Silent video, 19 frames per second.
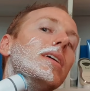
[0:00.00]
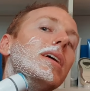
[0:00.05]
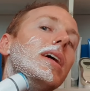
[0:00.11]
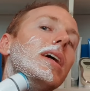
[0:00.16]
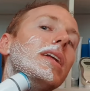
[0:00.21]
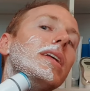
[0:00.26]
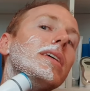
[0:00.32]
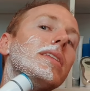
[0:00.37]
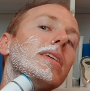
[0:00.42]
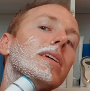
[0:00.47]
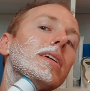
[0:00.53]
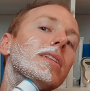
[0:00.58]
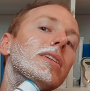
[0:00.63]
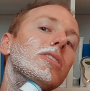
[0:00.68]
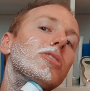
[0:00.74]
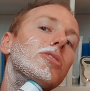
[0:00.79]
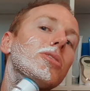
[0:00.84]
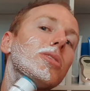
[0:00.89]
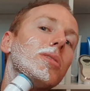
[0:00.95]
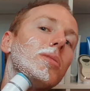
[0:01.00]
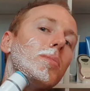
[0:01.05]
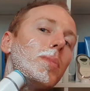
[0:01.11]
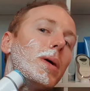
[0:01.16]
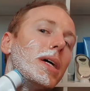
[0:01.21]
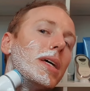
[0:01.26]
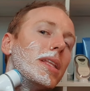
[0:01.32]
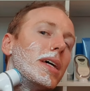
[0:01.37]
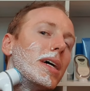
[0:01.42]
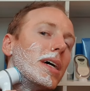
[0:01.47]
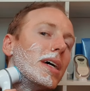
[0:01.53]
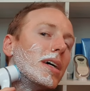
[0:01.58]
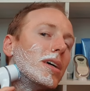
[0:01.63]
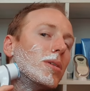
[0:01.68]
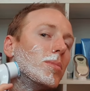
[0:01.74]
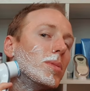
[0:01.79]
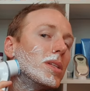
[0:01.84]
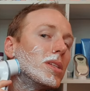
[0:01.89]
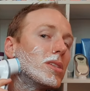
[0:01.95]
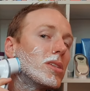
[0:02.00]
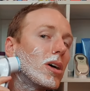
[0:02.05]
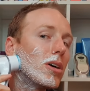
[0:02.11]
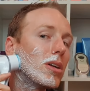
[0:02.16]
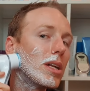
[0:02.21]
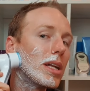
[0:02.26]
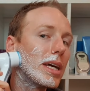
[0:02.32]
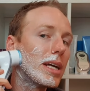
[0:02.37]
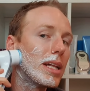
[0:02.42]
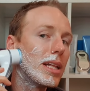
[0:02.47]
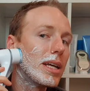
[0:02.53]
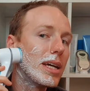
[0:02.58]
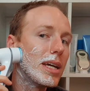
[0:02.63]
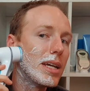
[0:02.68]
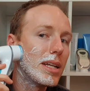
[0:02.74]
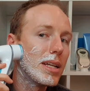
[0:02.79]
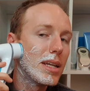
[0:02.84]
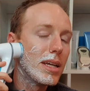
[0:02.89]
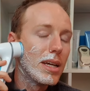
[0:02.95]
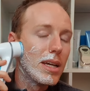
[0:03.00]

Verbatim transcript: anything that shouldn't be there, it'll be totally clean.